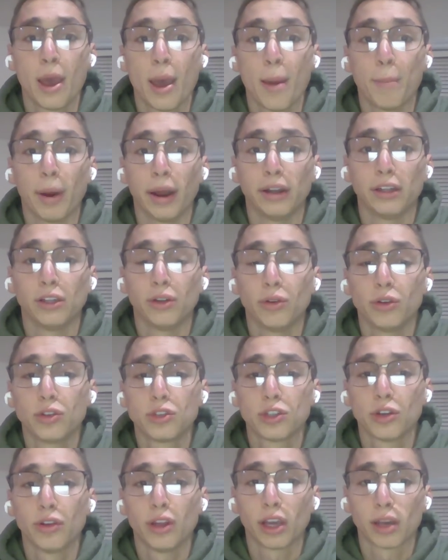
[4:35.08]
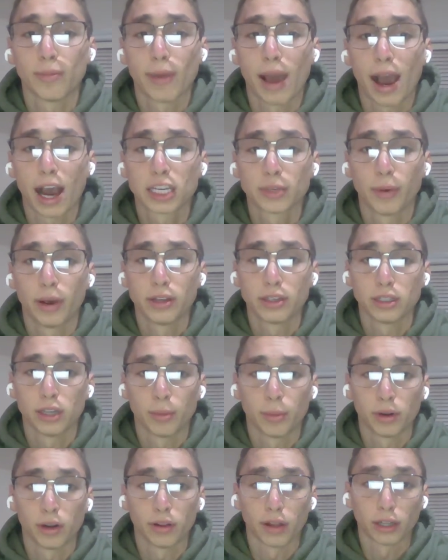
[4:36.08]
By doing so, they can maximize the
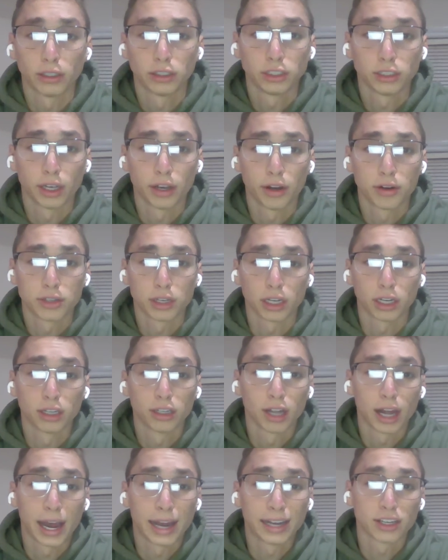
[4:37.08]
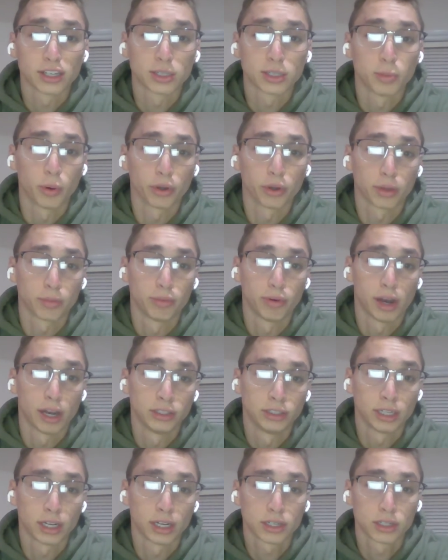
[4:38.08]
number of legislators inclined to support the
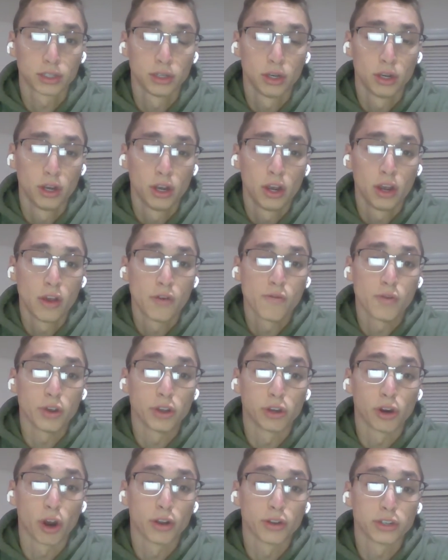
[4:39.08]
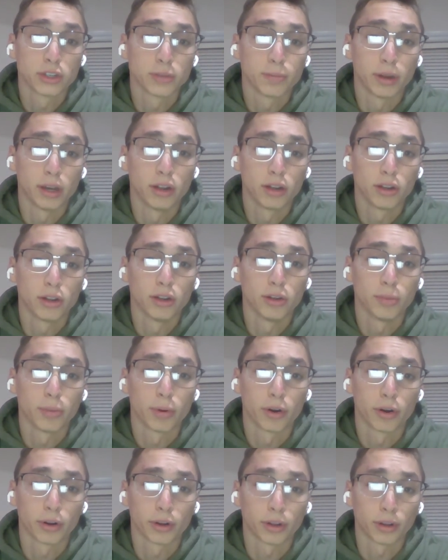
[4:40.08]
projects, regardless of political
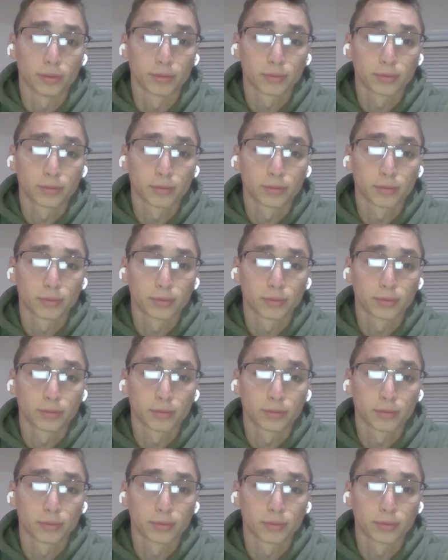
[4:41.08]
party.